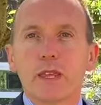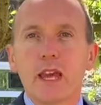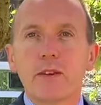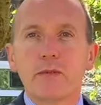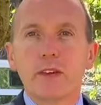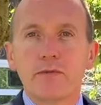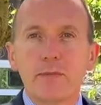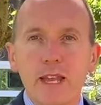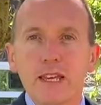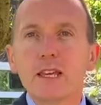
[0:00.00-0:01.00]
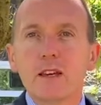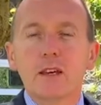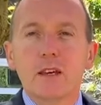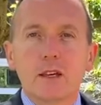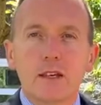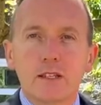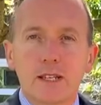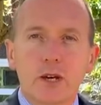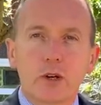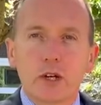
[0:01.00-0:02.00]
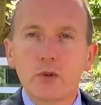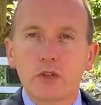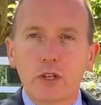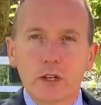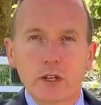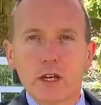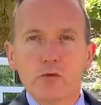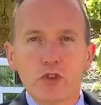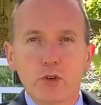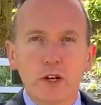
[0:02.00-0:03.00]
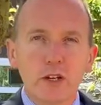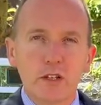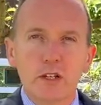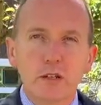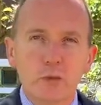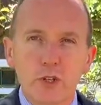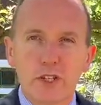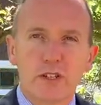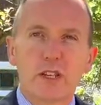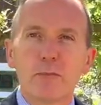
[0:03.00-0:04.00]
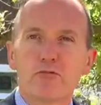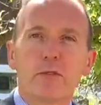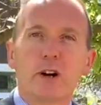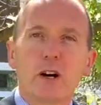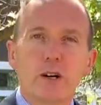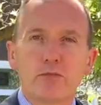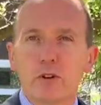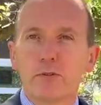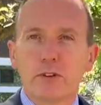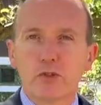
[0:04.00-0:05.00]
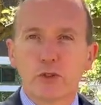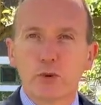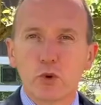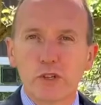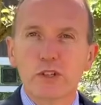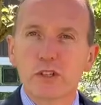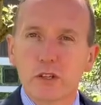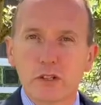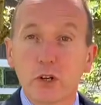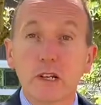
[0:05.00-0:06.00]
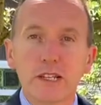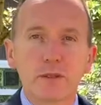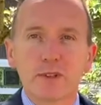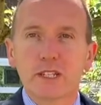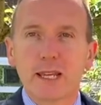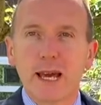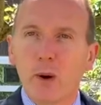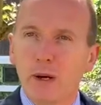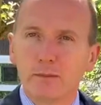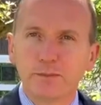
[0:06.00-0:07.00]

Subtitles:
the envy of many, he's now coaching at Cambridge United, which has a number of high-profile supporters, not least Mr. Gower.